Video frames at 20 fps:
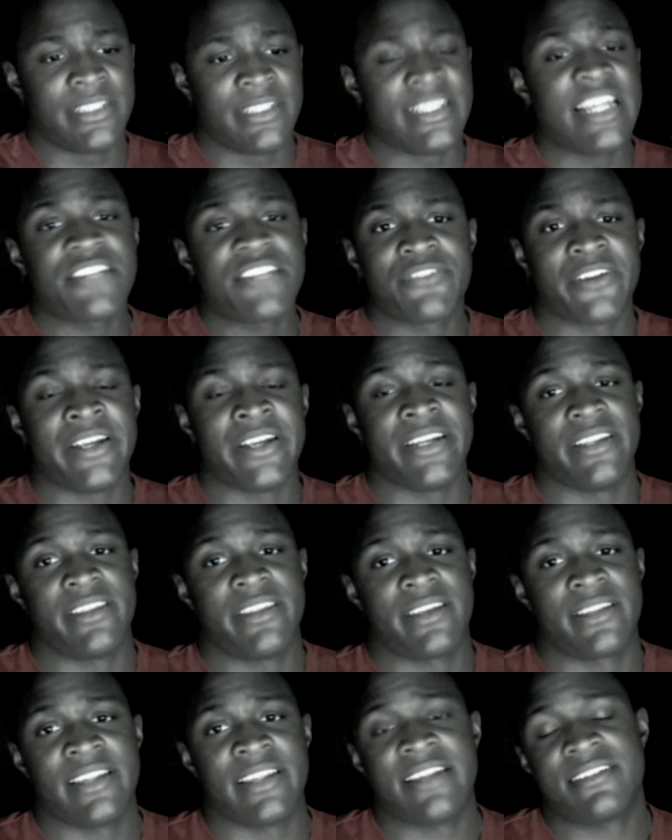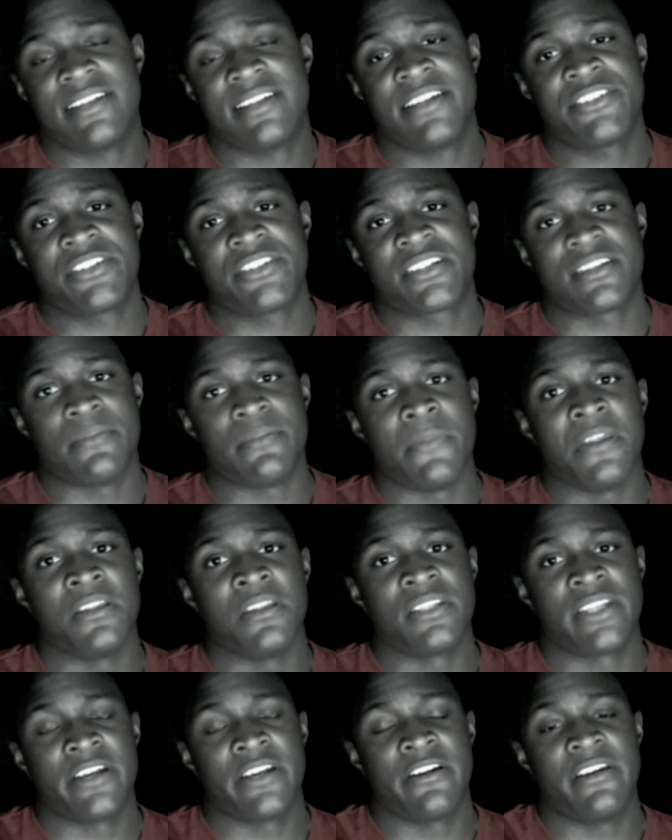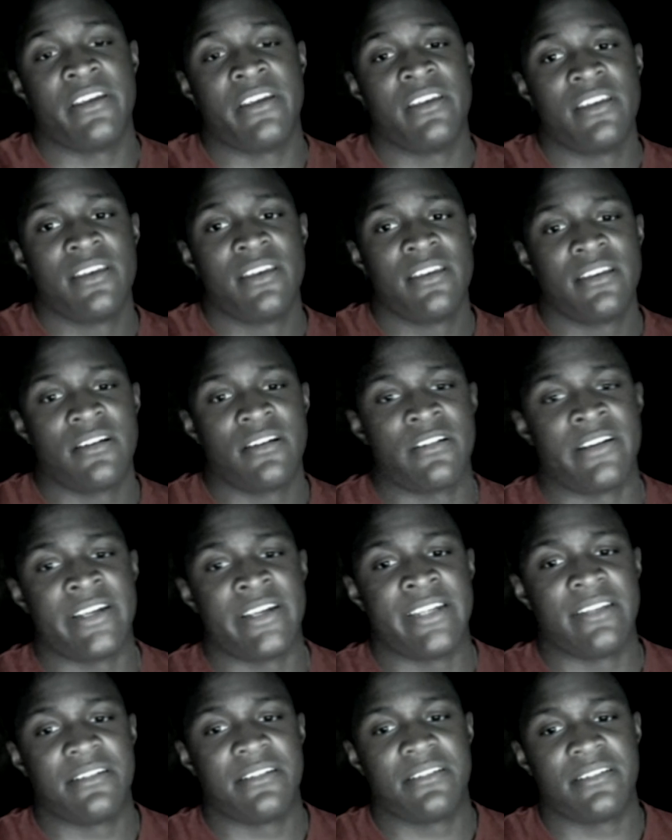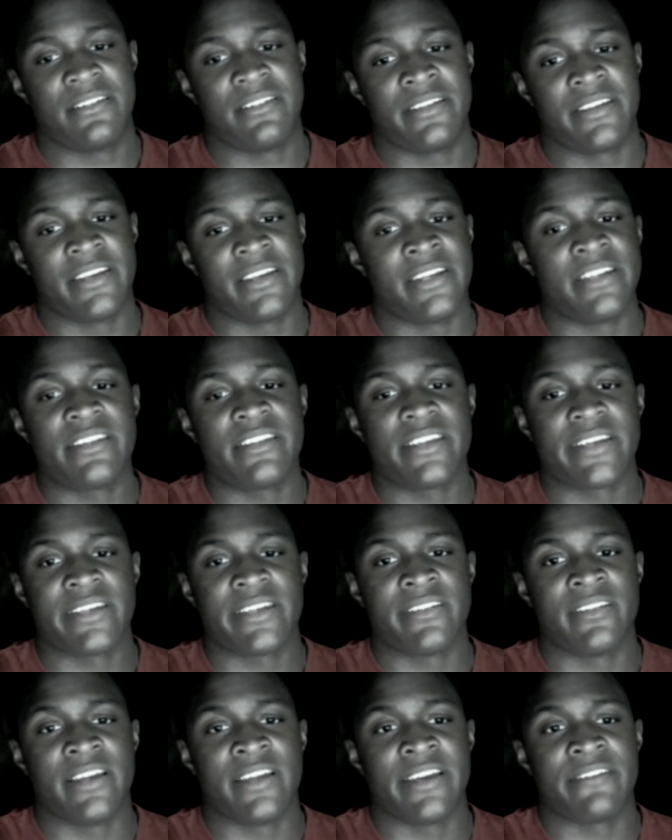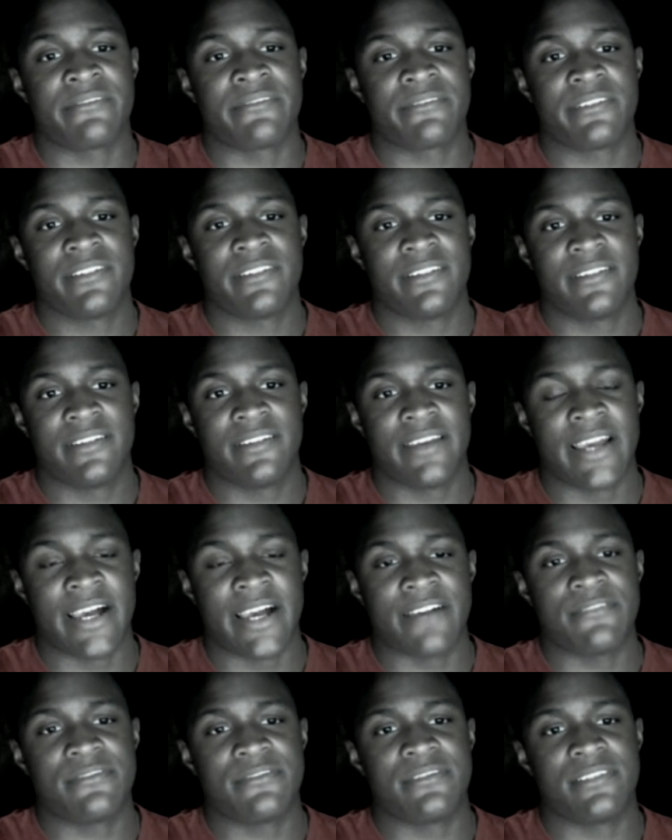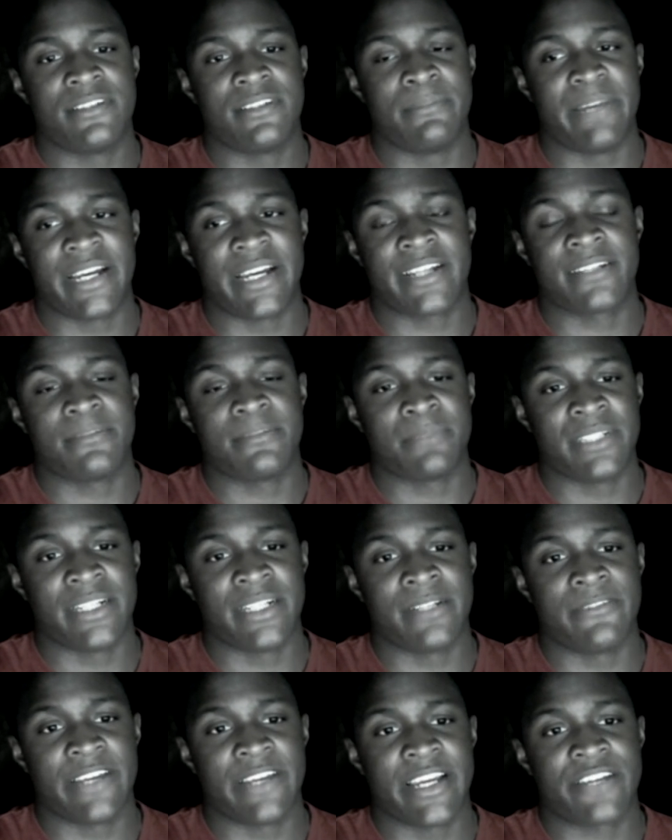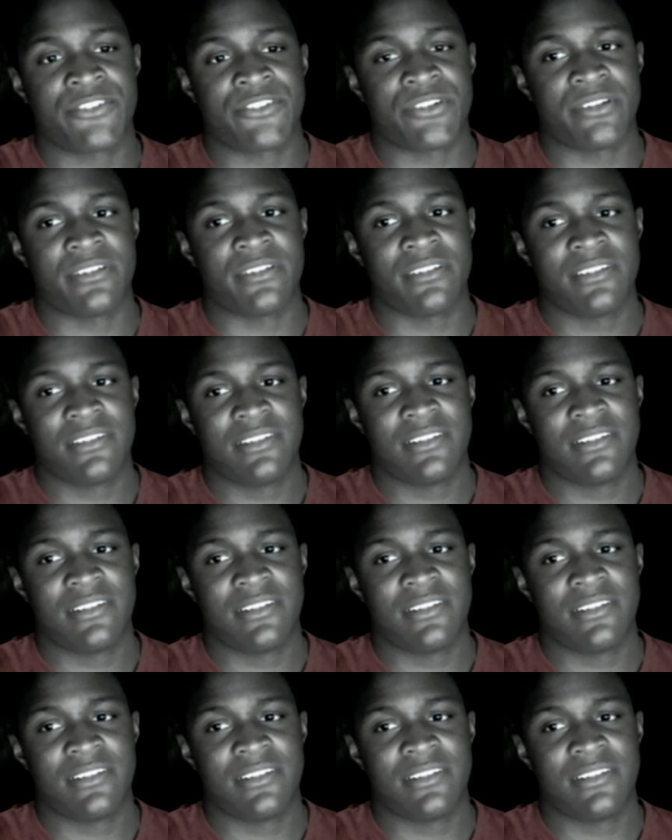And that's for anything. That's not just the military. All right. Anything in life, have a backup plan of action.